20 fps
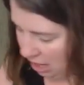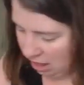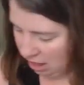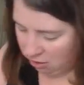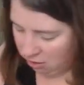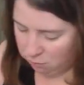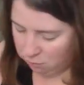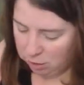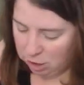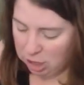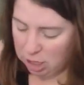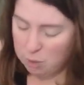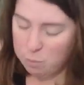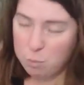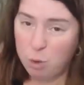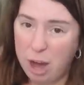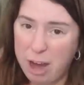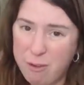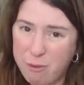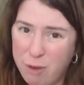really
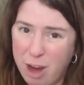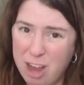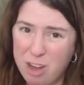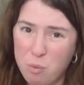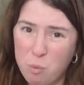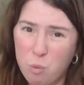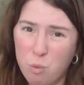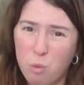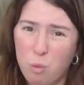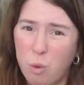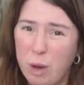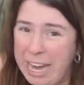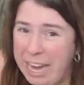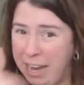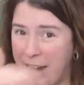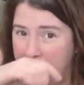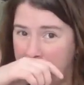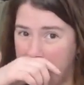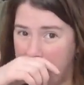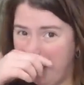bright red ring
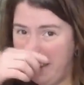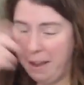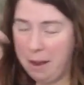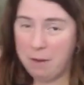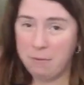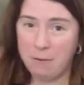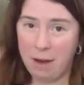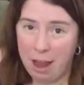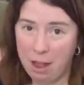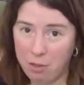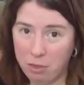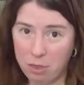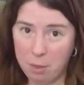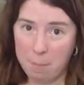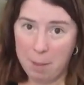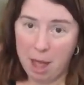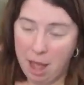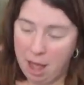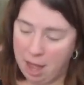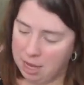around the
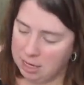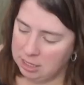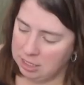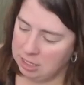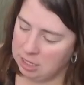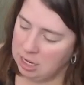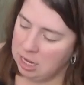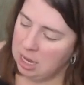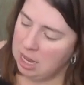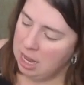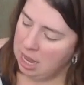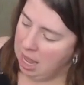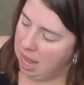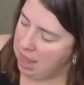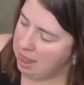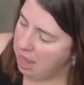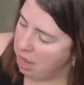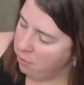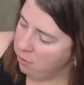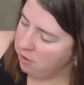pot. And
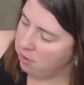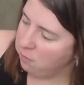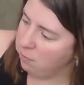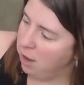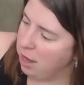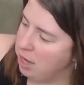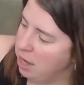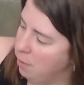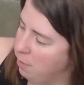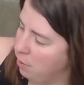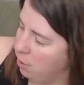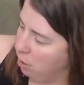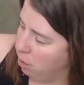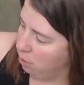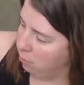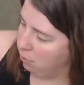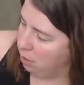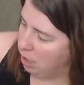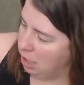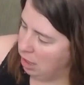that was the red number
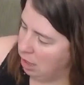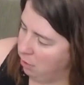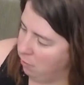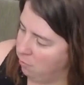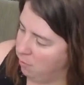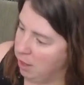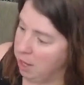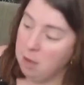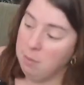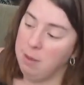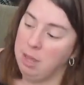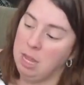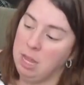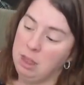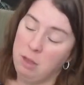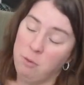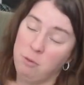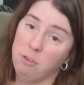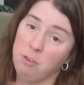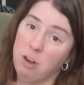3 that was becoming,
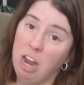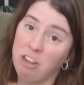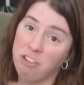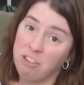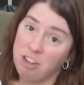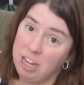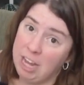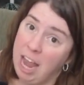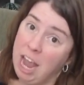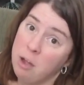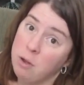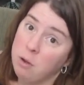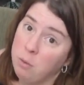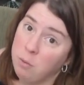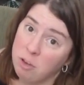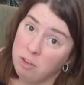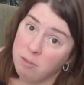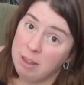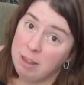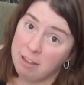that was crashing out,
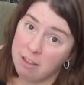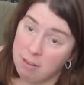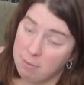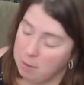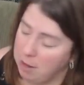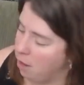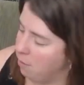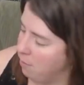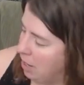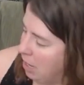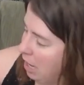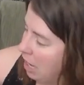which means it's becoming